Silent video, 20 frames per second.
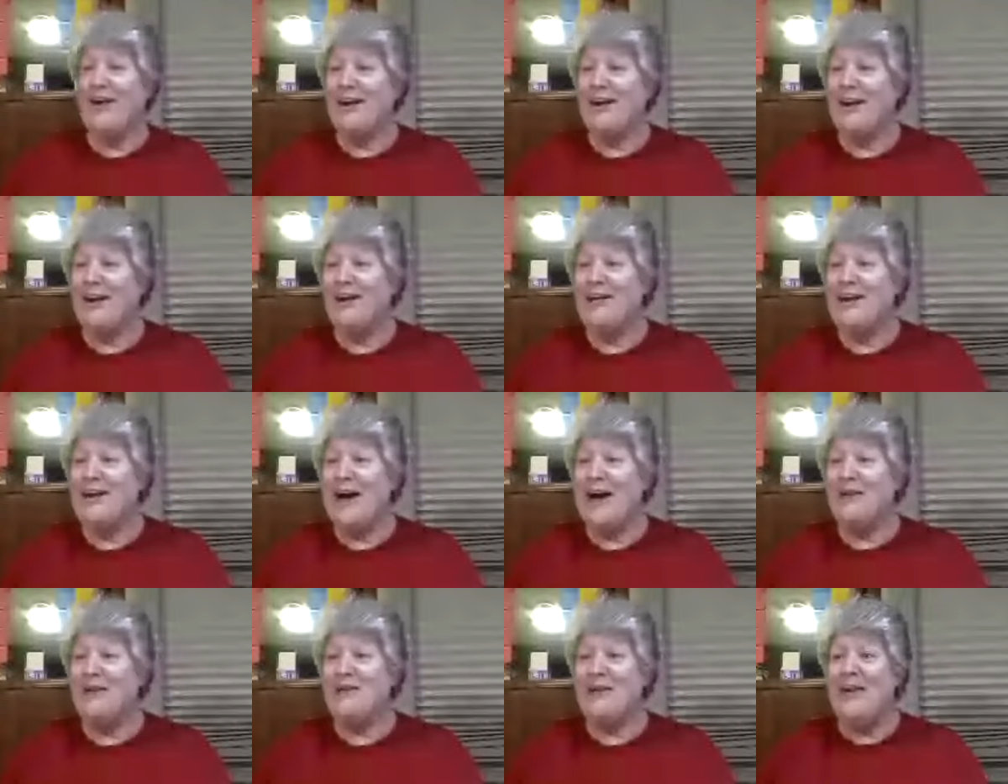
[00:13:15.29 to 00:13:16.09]
And I look
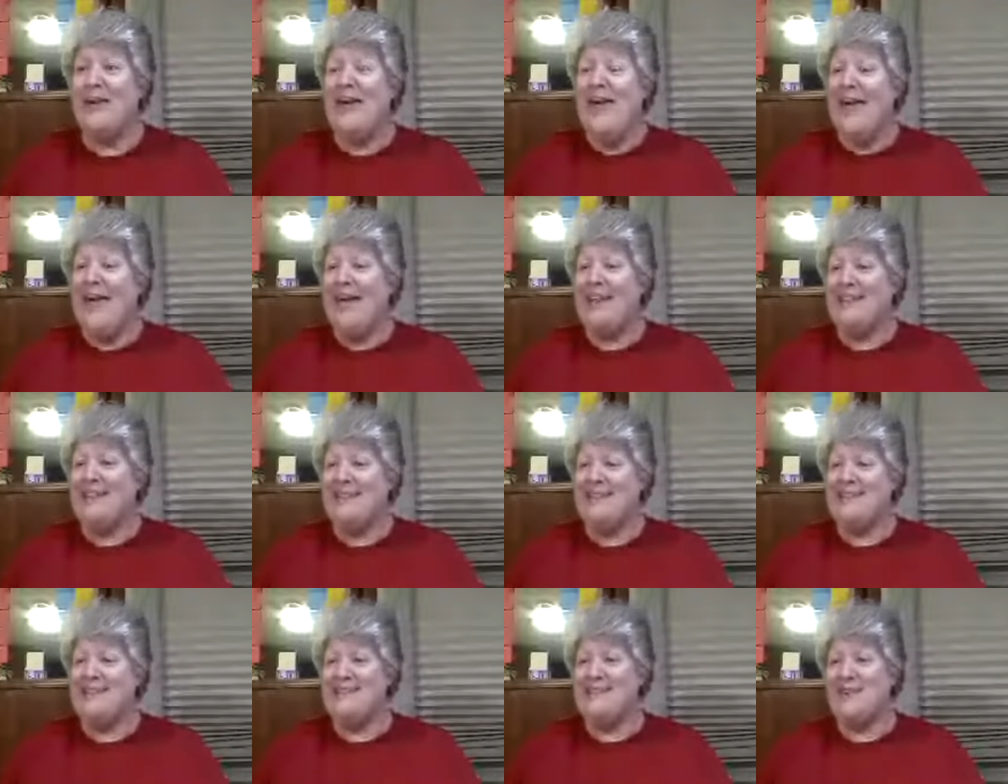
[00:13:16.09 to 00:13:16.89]
up and
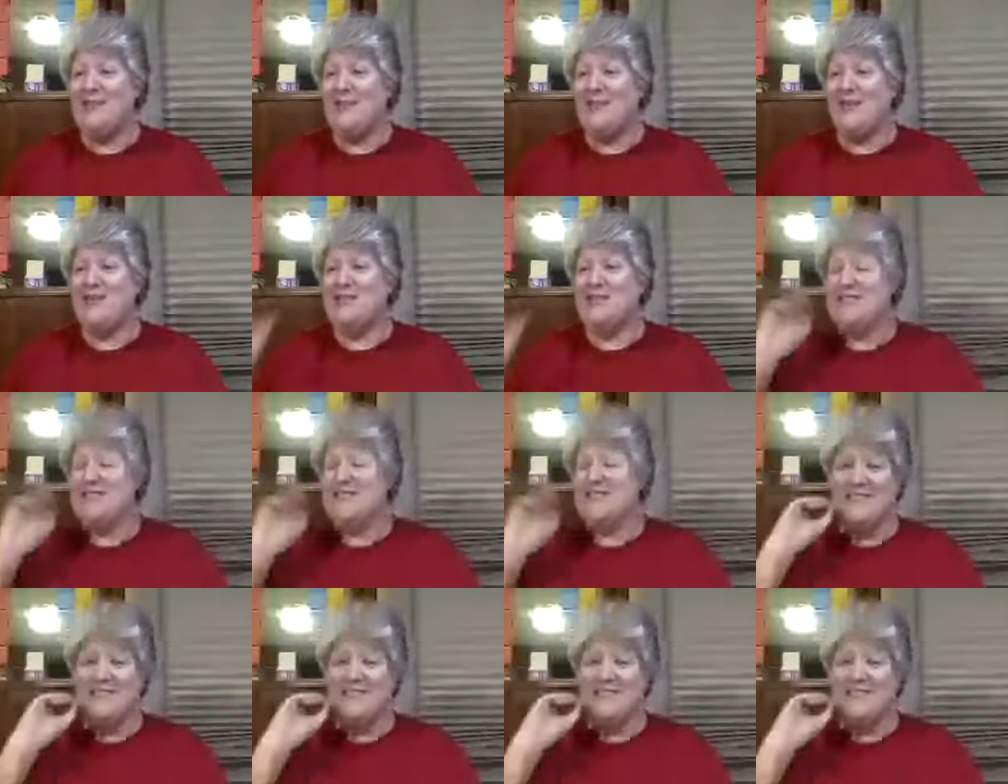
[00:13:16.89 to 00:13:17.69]
there's Zeffie.
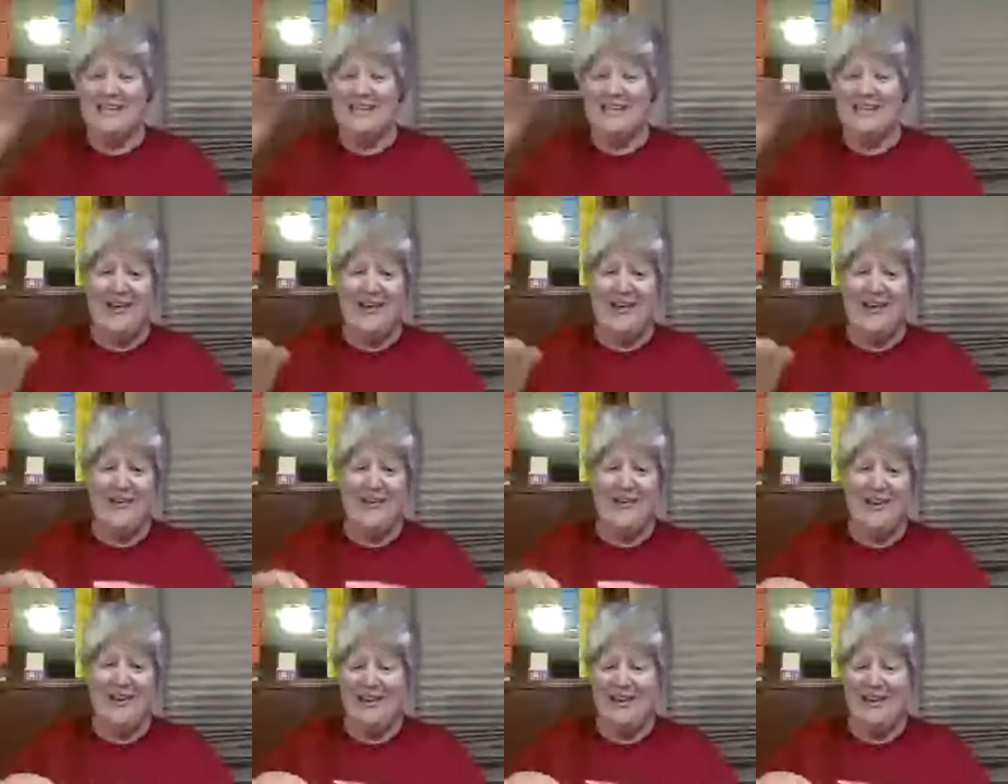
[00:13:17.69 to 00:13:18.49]
She's standing
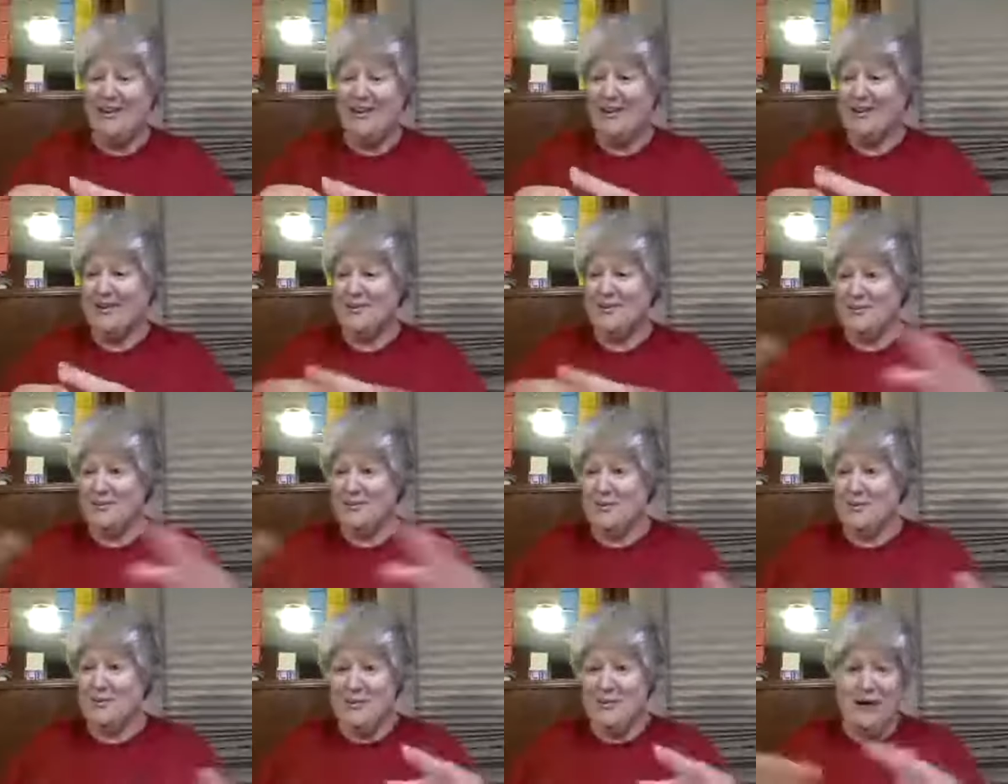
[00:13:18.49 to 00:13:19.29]
on, because on
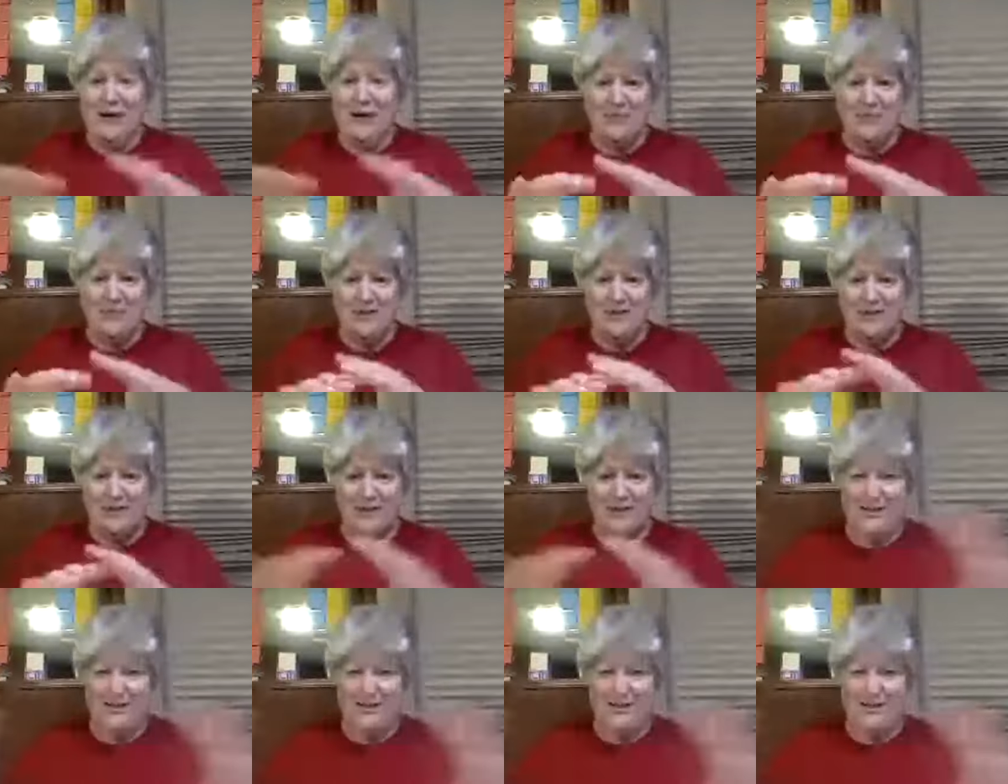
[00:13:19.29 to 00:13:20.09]
top of the hump there's
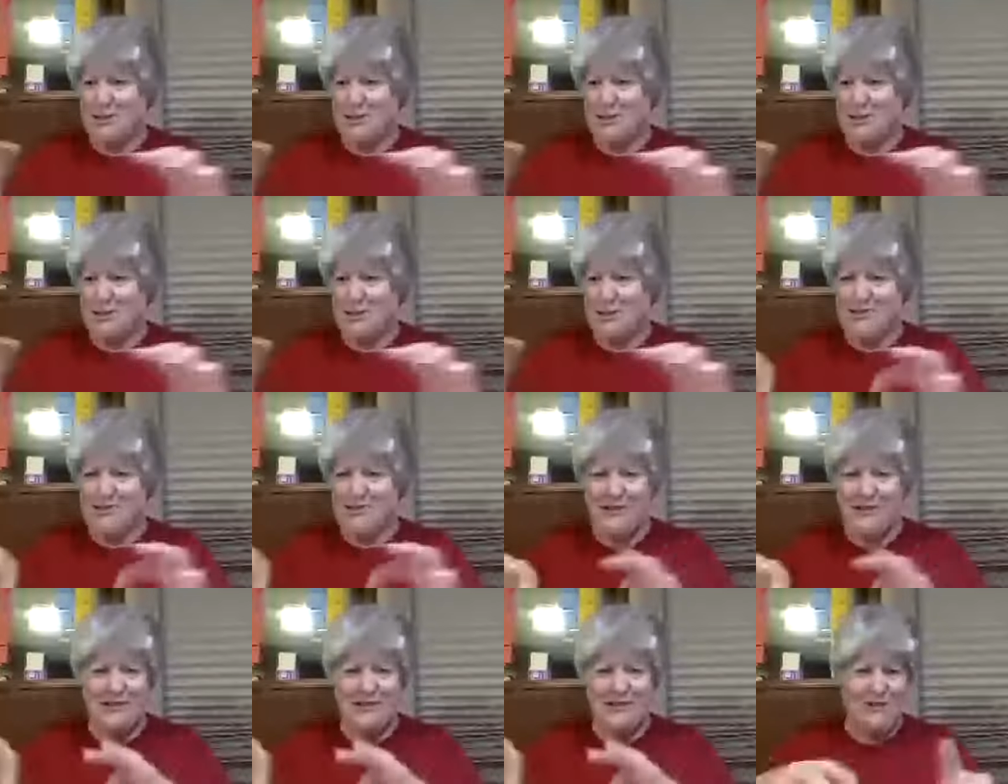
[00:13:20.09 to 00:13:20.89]
like a little shelf
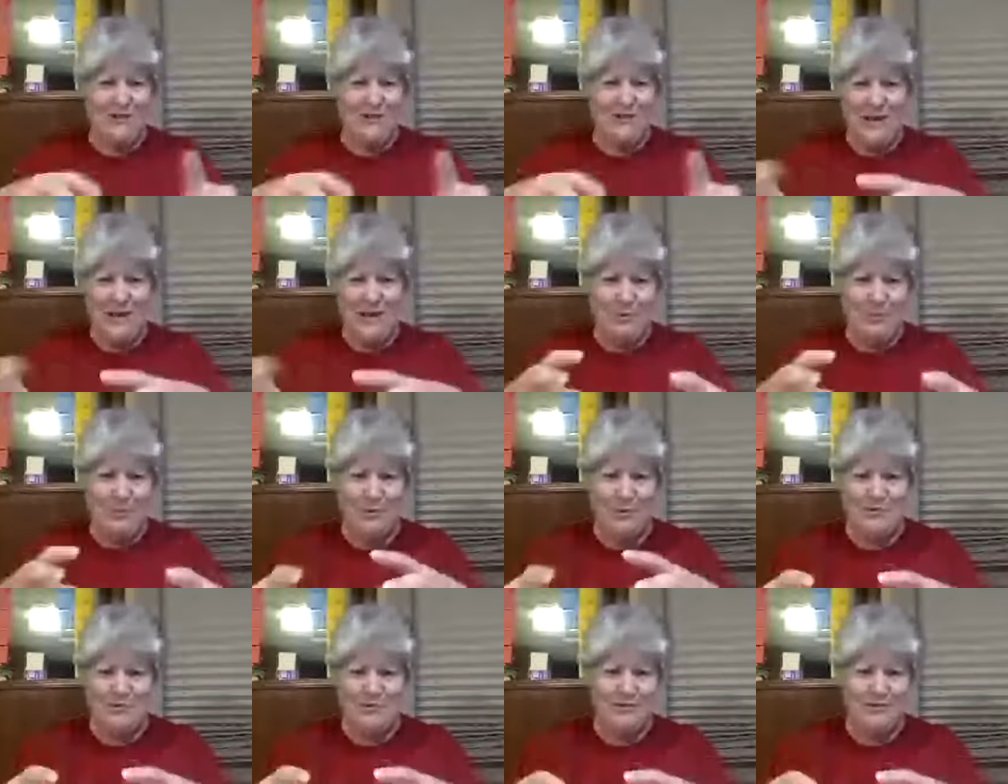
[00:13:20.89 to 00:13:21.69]
thing there with cup
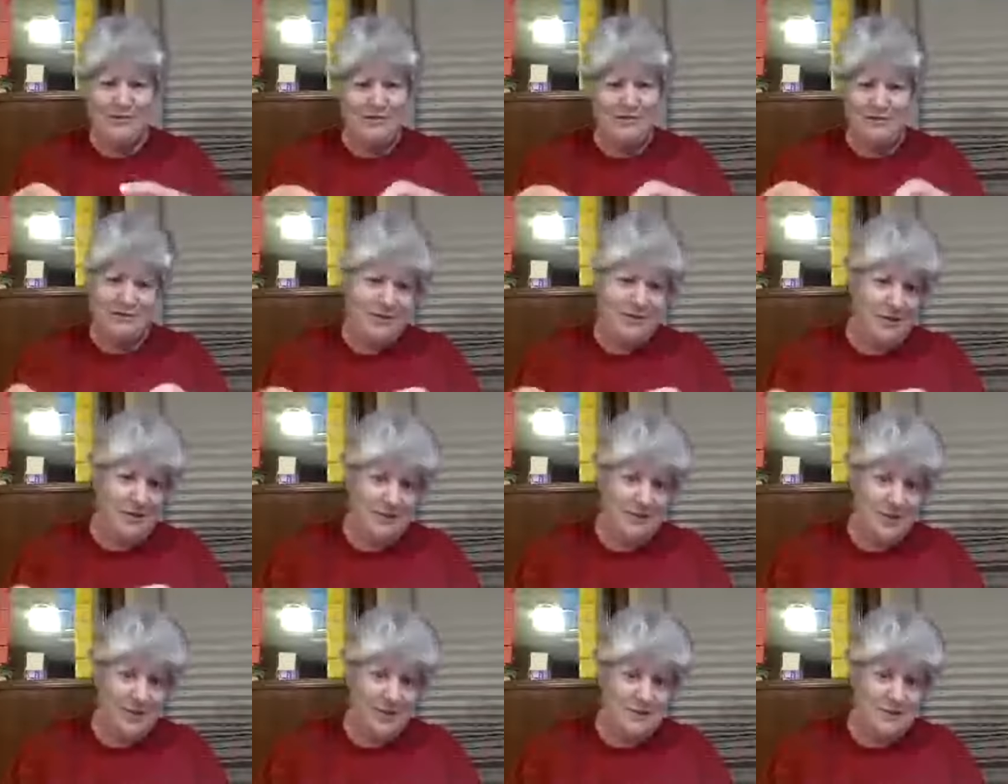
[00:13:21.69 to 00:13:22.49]
holders that don't really
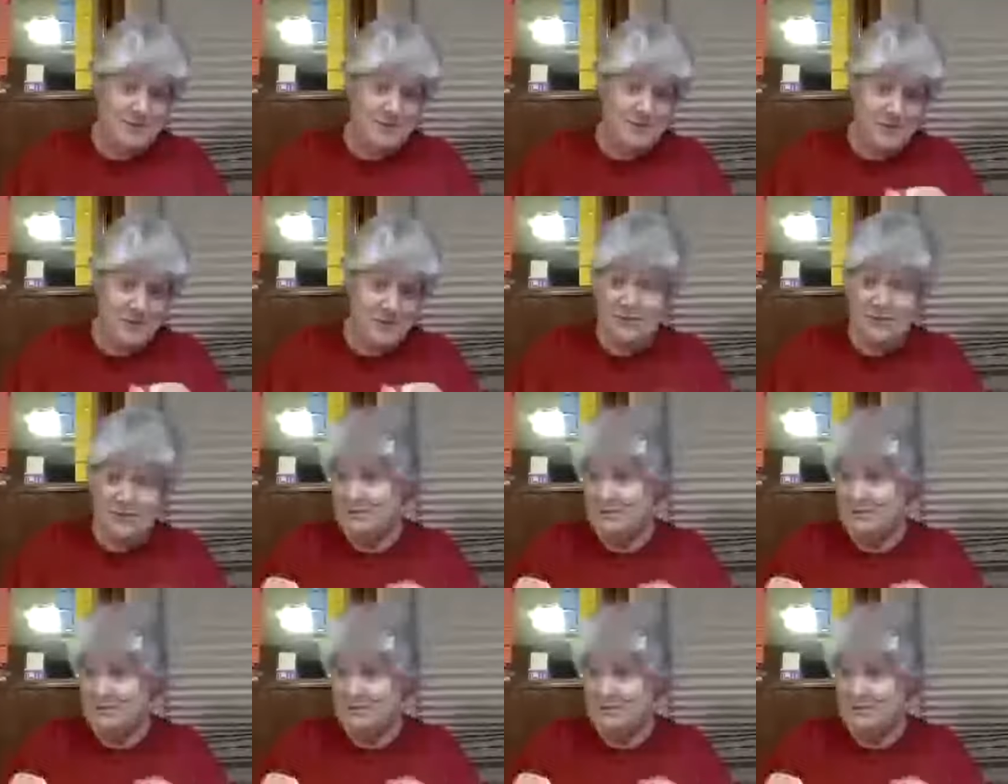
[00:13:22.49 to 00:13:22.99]
hold cups, just got,